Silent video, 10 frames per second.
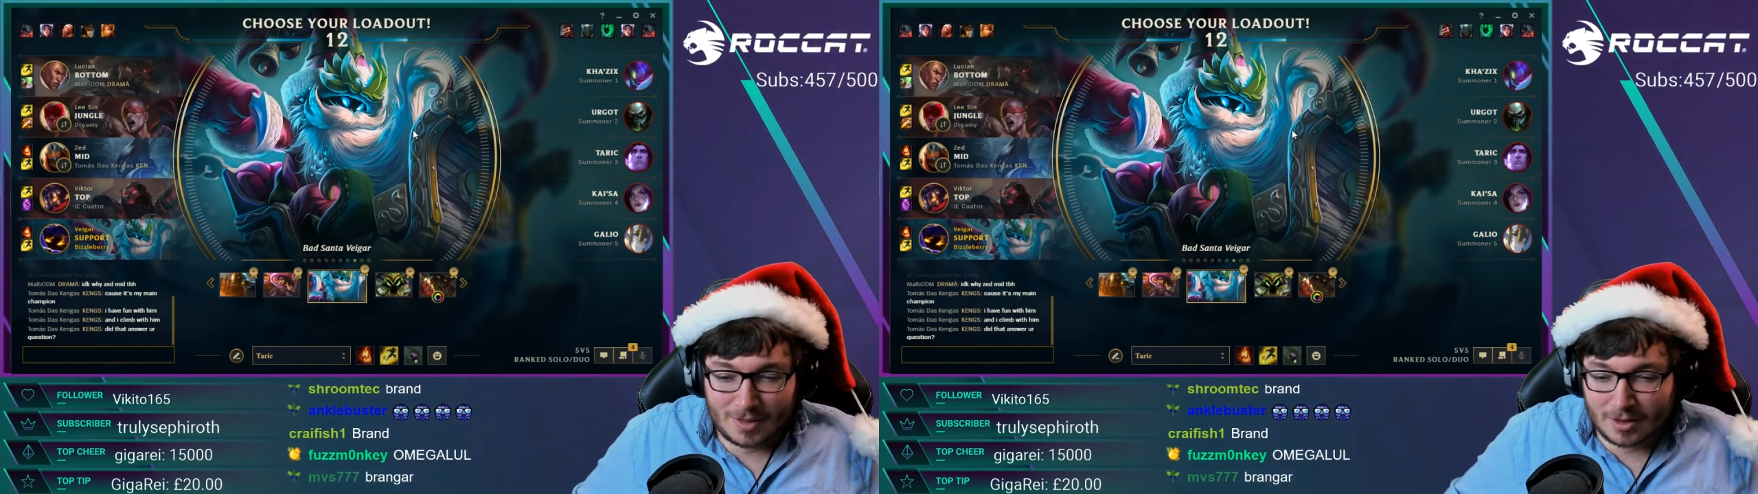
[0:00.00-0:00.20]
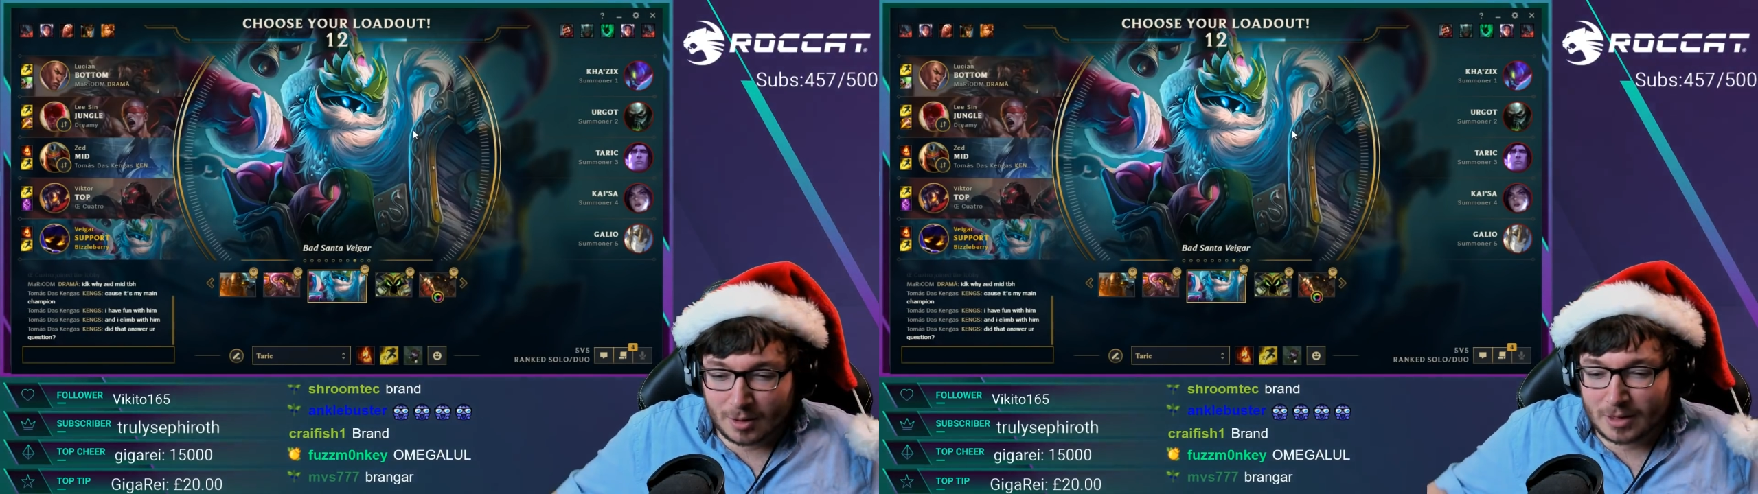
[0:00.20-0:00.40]

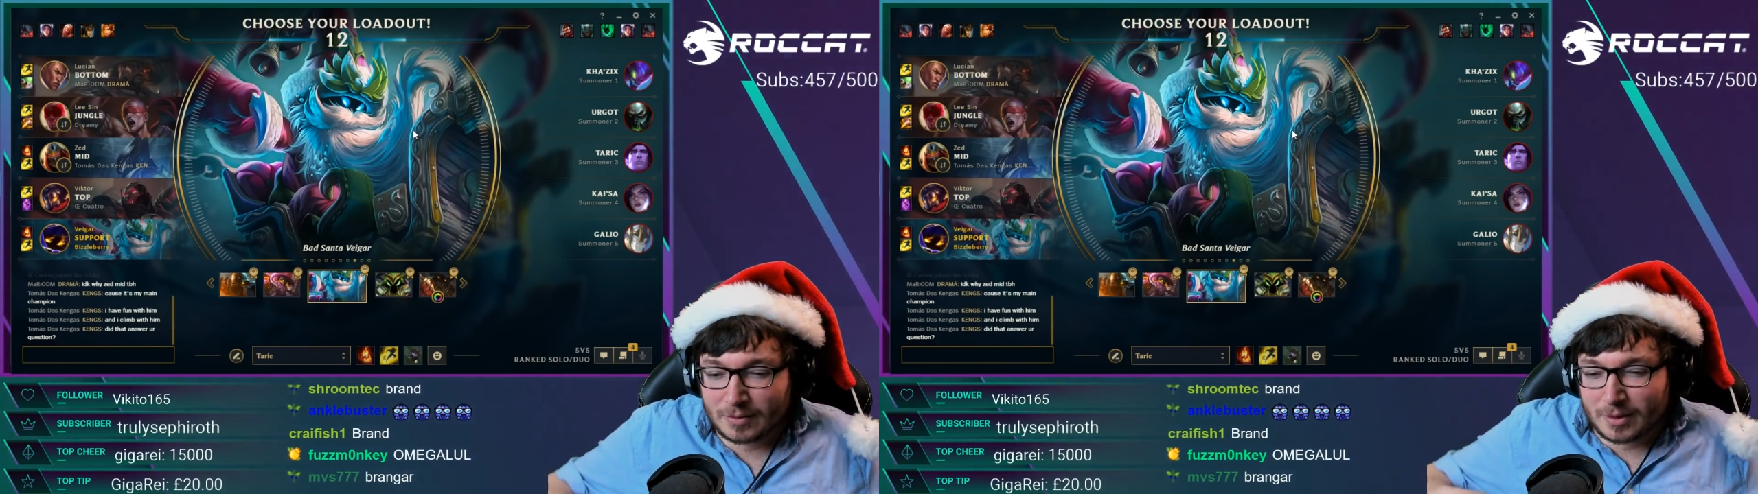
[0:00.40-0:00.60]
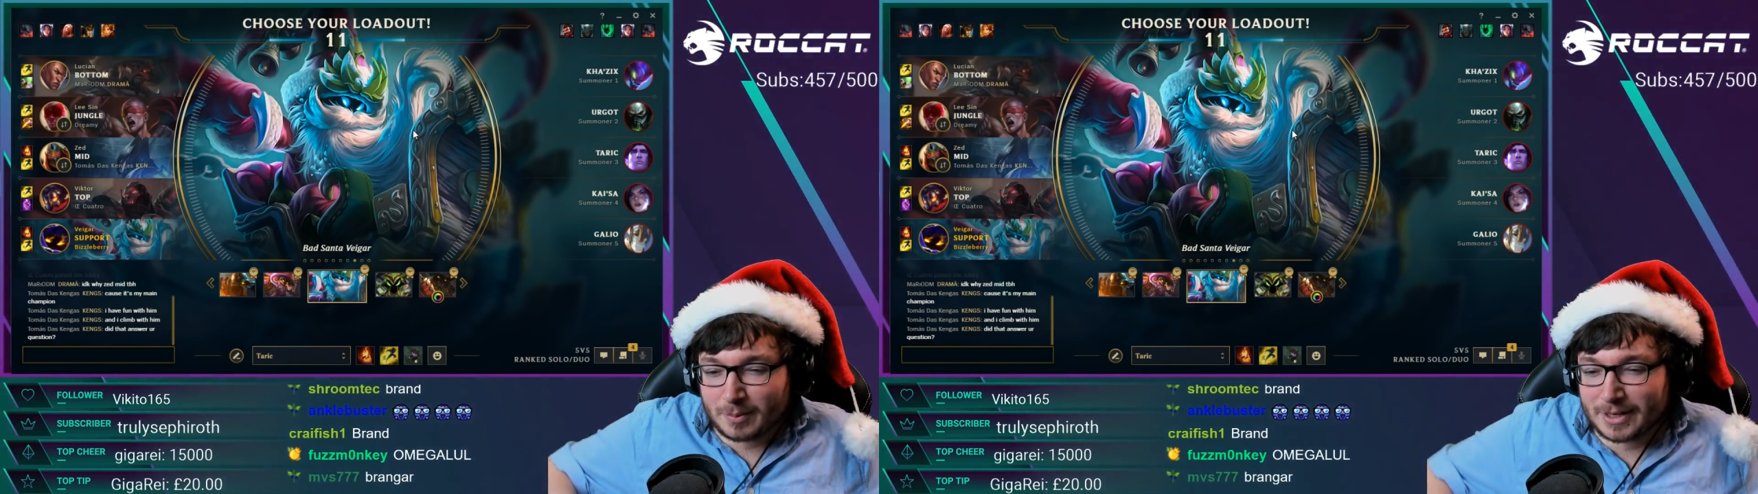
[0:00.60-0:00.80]
I would
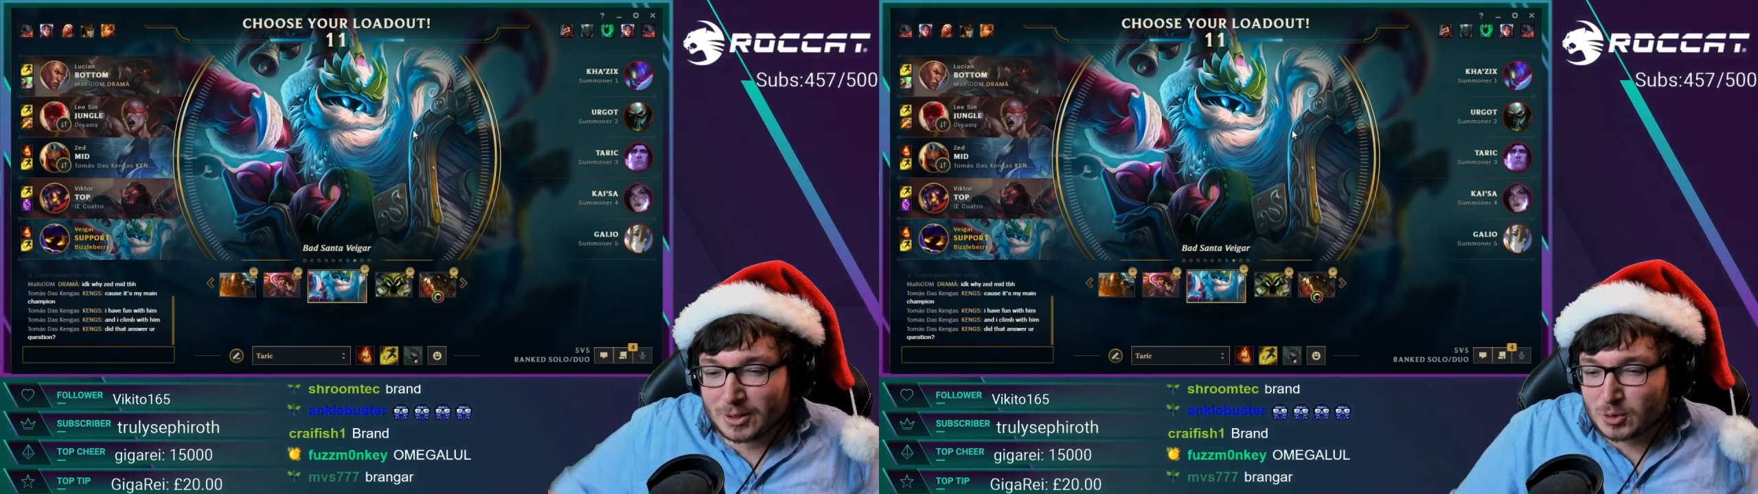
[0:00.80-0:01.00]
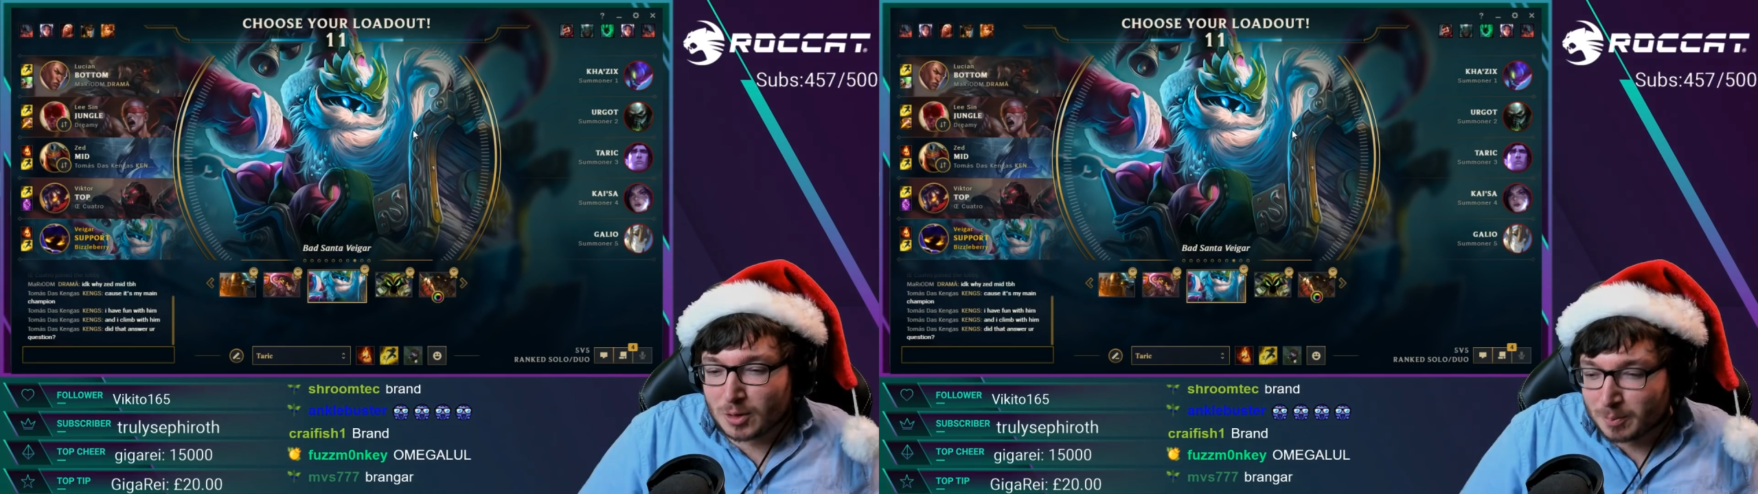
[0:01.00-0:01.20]
have to meet
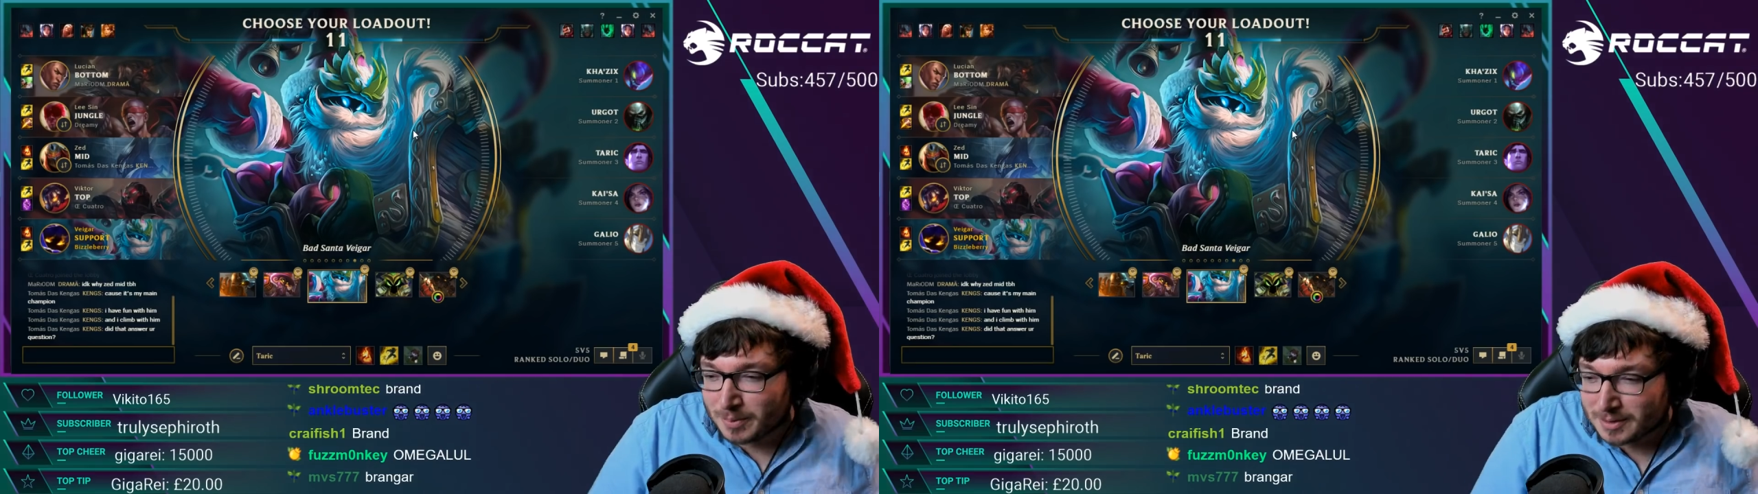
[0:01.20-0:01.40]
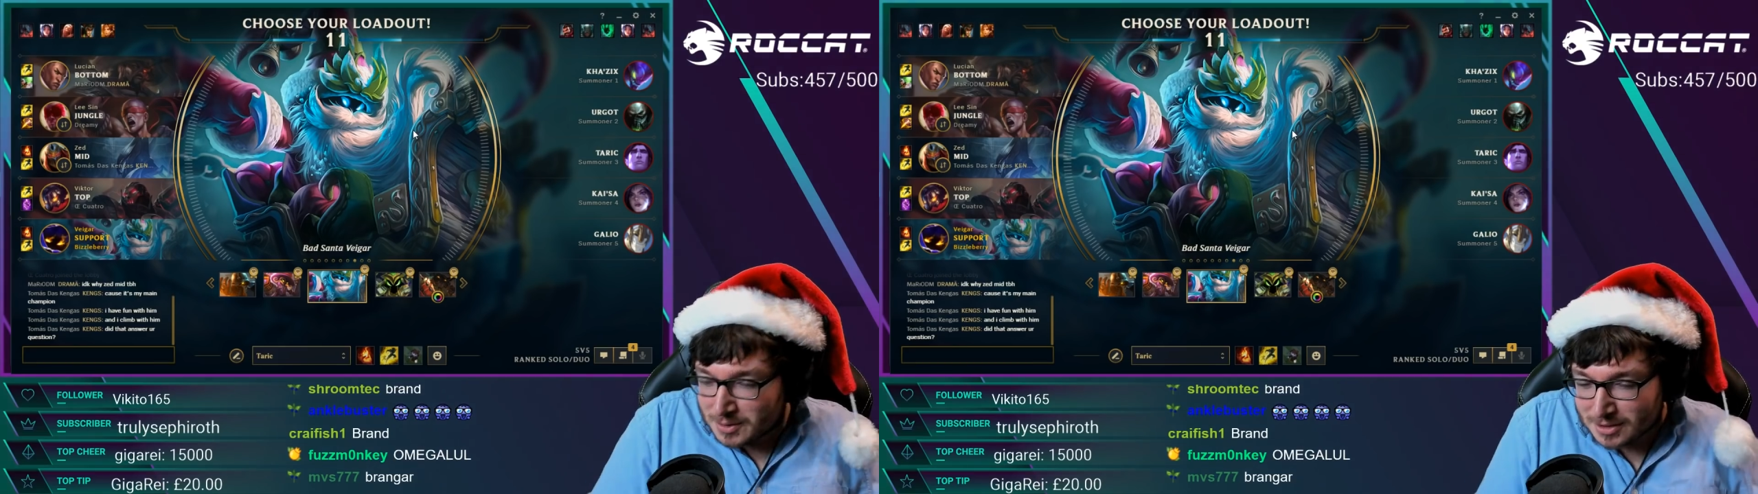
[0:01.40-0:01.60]
Trump
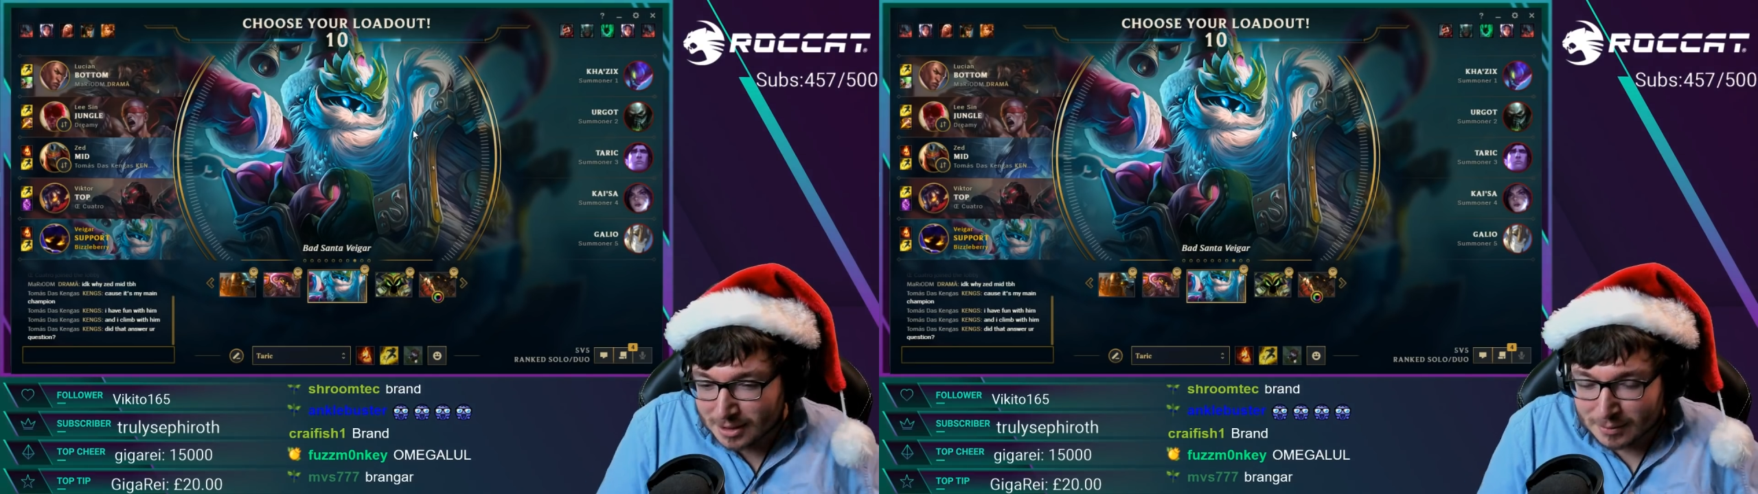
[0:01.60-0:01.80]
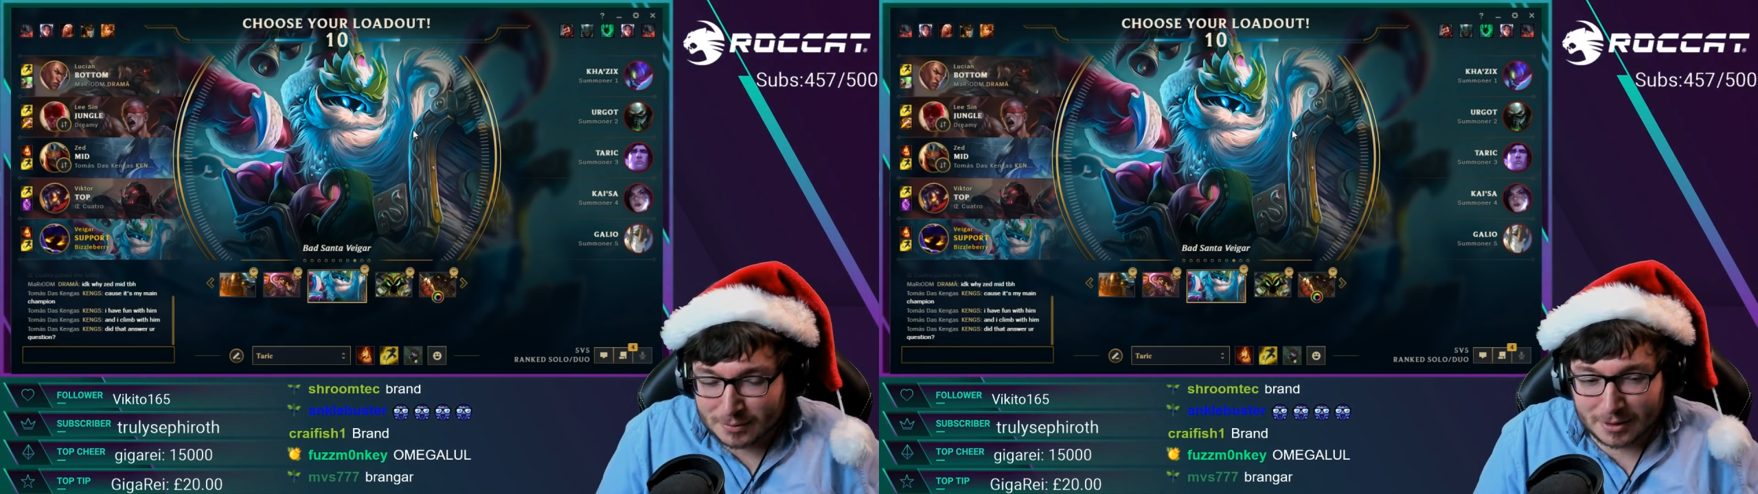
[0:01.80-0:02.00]
and
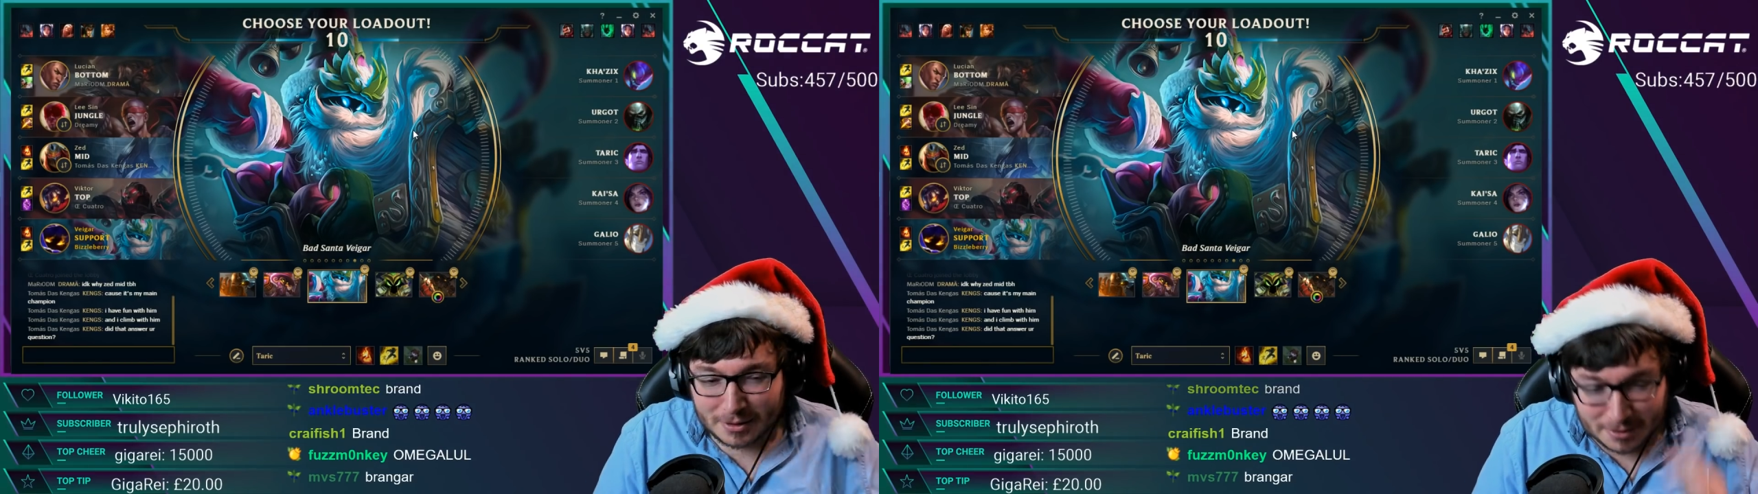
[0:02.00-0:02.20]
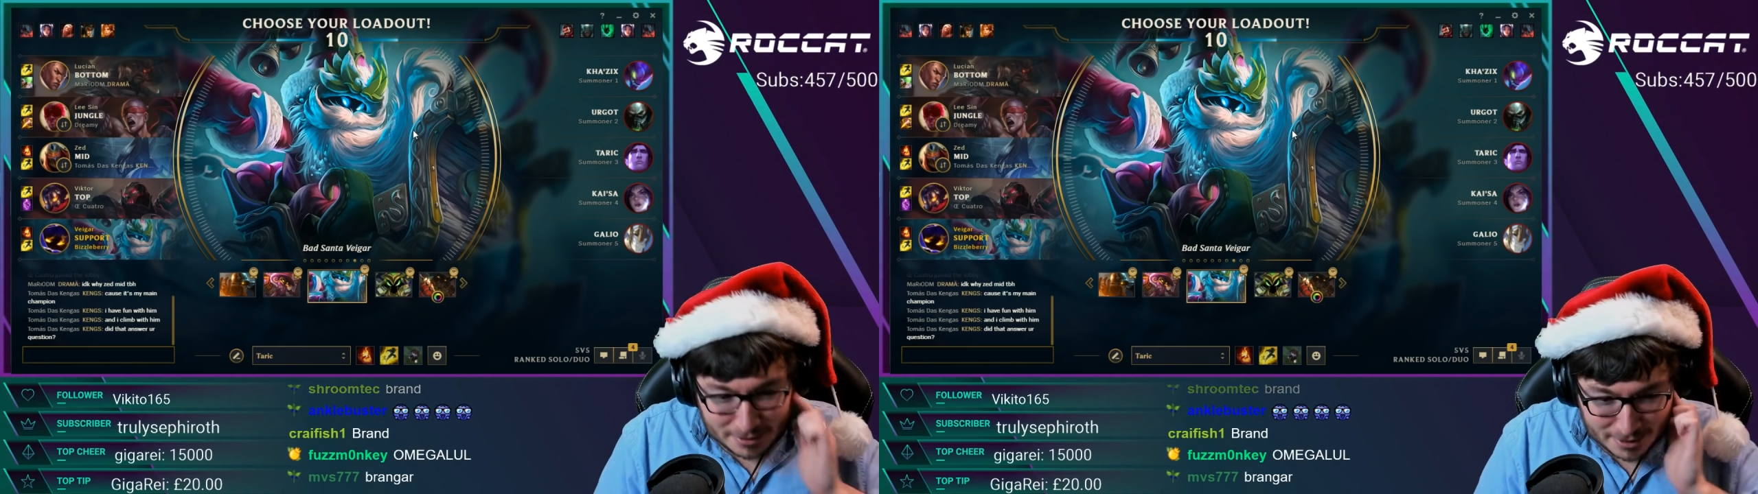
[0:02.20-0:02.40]
stuff, though.